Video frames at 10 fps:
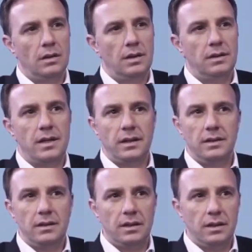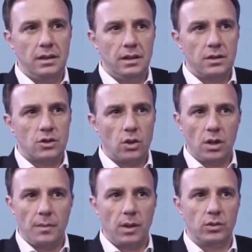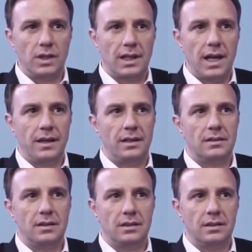In the end, it's all about the client